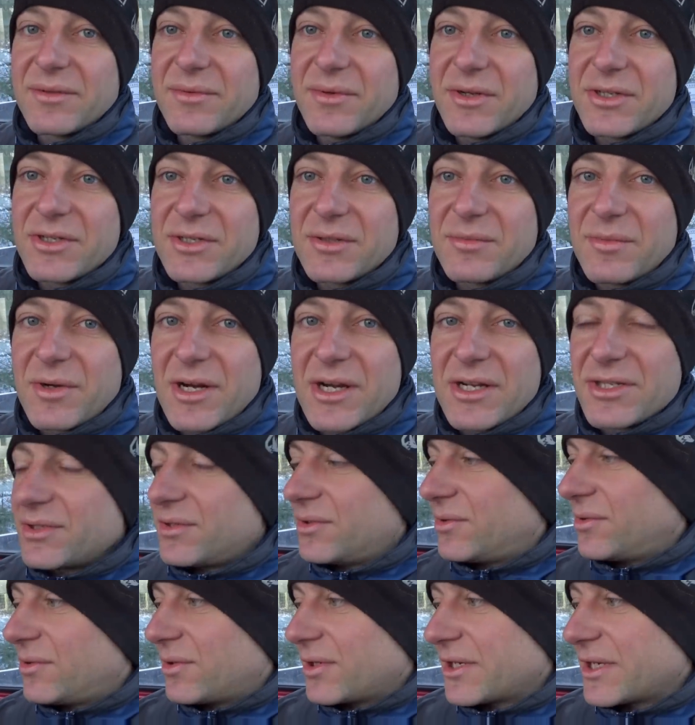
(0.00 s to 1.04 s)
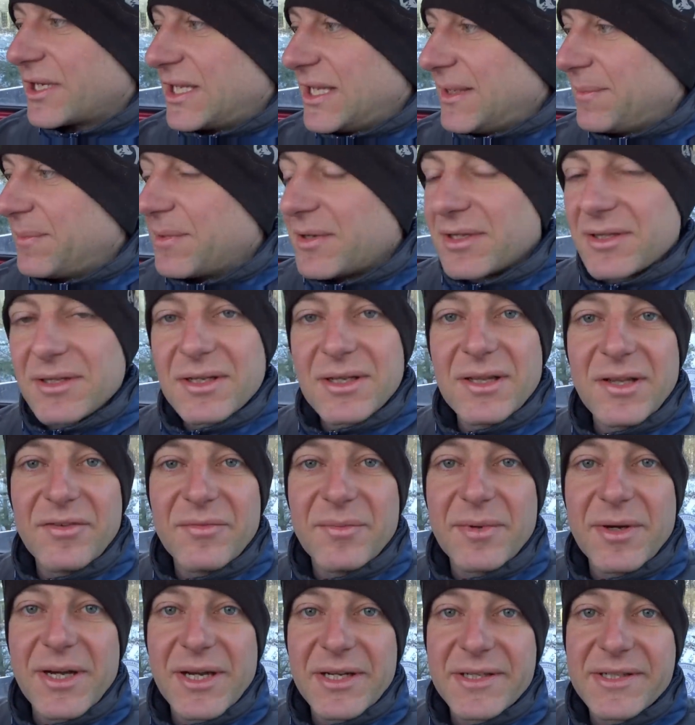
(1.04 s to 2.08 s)
the original module or keep it in the glove
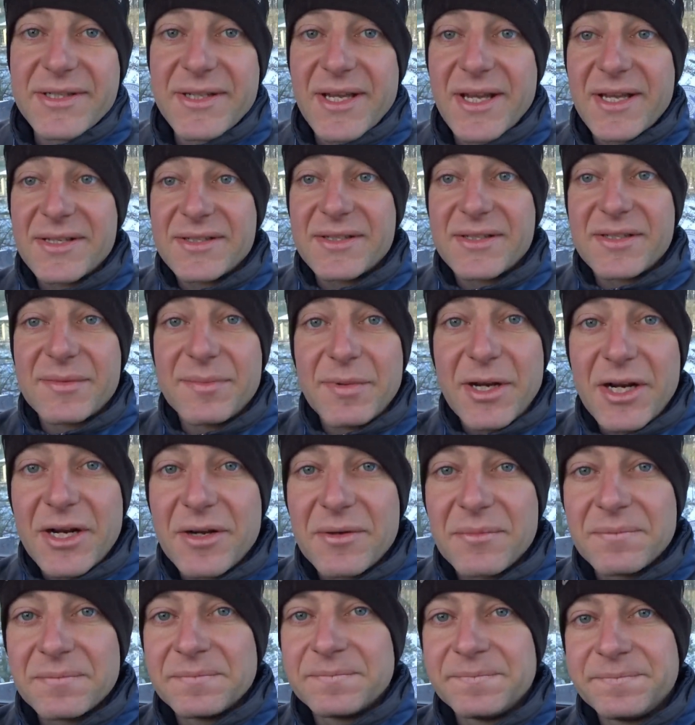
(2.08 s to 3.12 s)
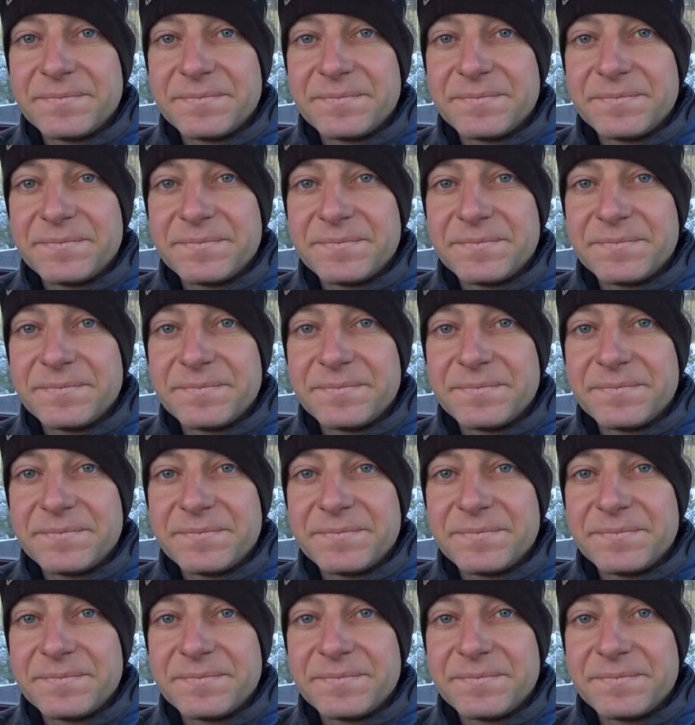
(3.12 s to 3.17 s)
box as a spare.